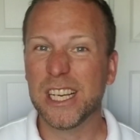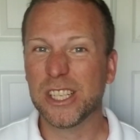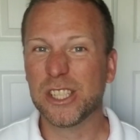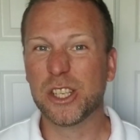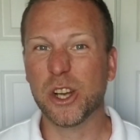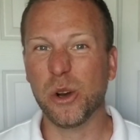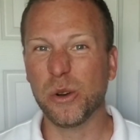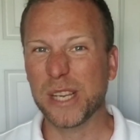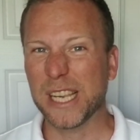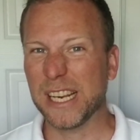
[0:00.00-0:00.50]

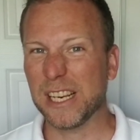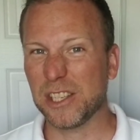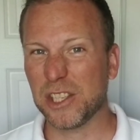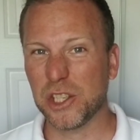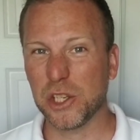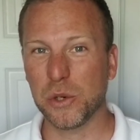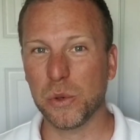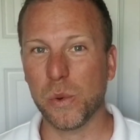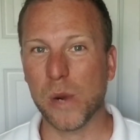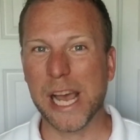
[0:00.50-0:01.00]
Don't get it
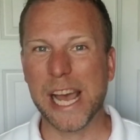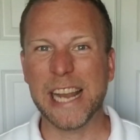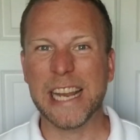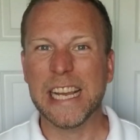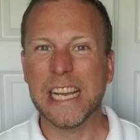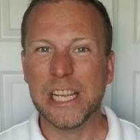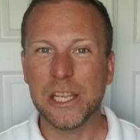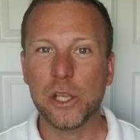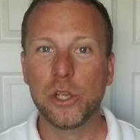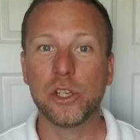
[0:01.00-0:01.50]
too wet.
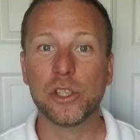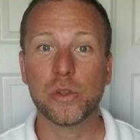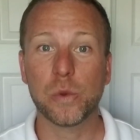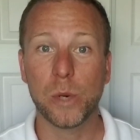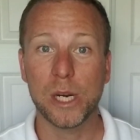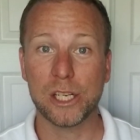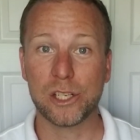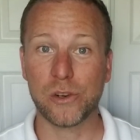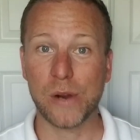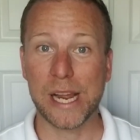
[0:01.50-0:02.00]
You just
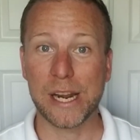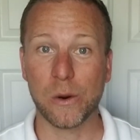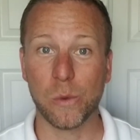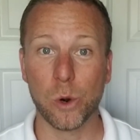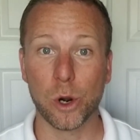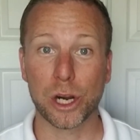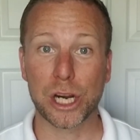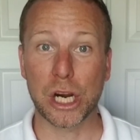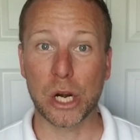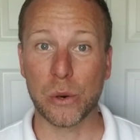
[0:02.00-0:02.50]
want to try to
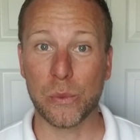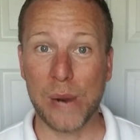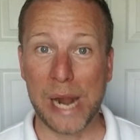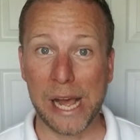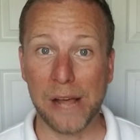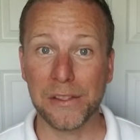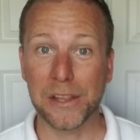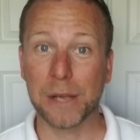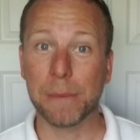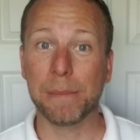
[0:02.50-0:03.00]
work
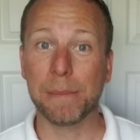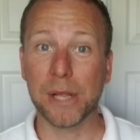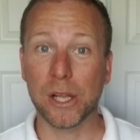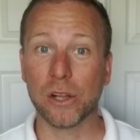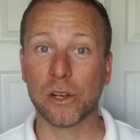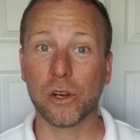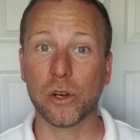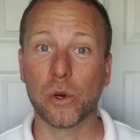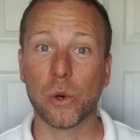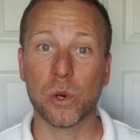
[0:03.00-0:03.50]
around the
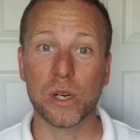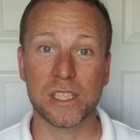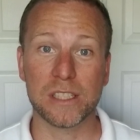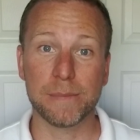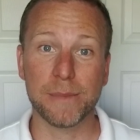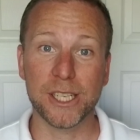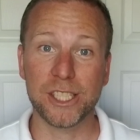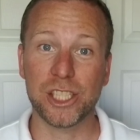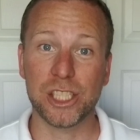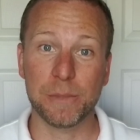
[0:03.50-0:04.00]
umbilical cord as
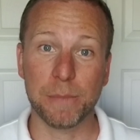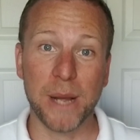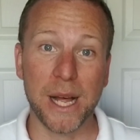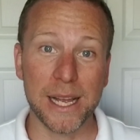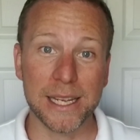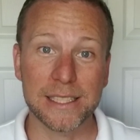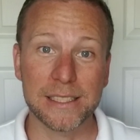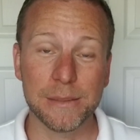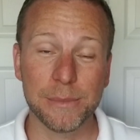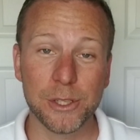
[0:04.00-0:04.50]
much as
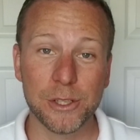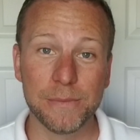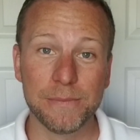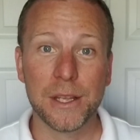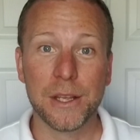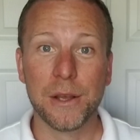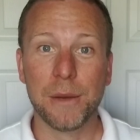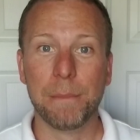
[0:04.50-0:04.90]
possible.